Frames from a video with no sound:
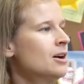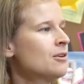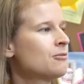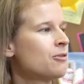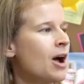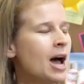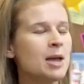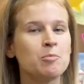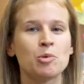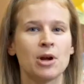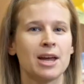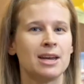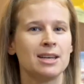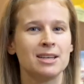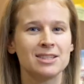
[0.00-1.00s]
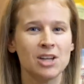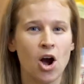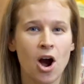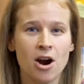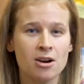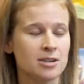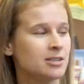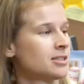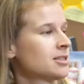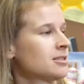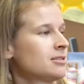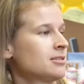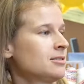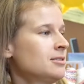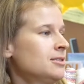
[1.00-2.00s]
Fry bread is art,
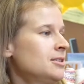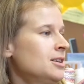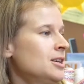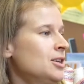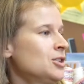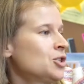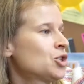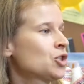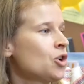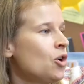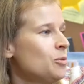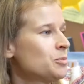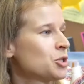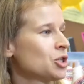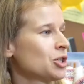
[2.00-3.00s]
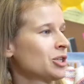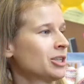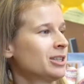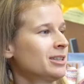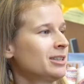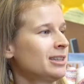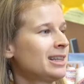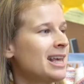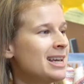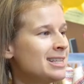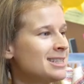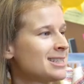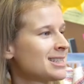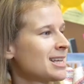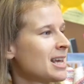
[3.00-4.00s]
sculpture,
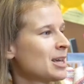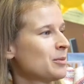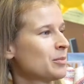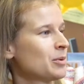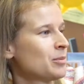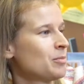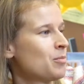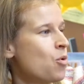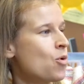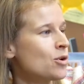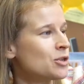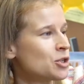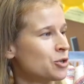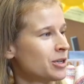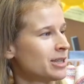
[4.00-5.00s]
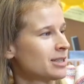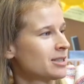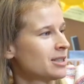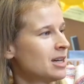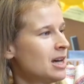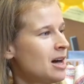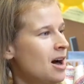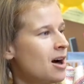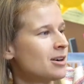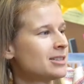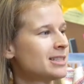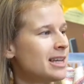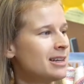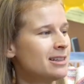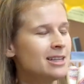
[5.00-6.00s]
landscape, portrait, our
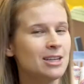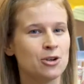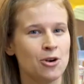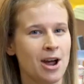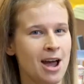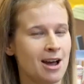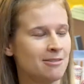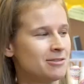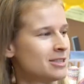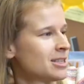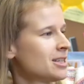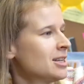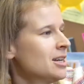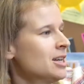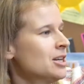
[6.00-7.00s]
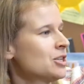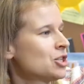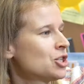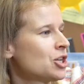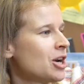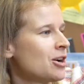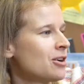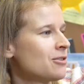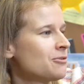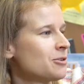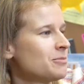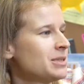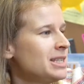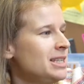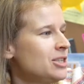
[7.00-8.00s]
daily craft shared
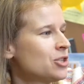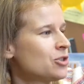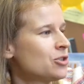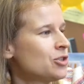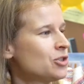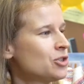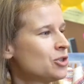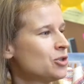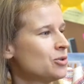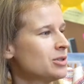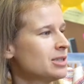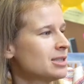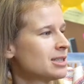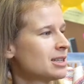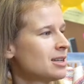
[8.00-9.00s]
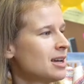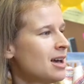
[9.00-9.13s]
from teacher to student,